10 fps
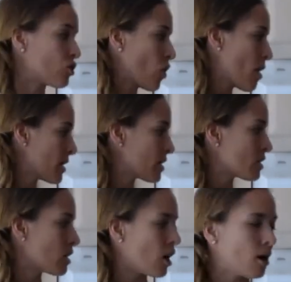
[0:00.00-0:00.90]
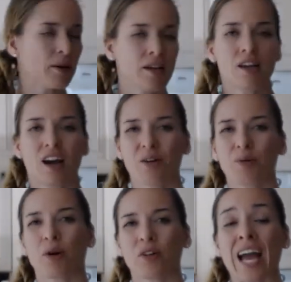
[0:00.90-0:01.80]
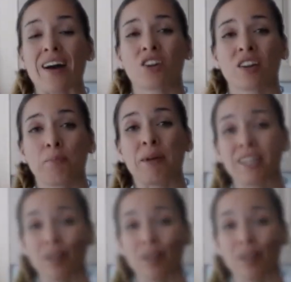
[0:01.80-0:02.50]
ceramics top, I would probably have it on a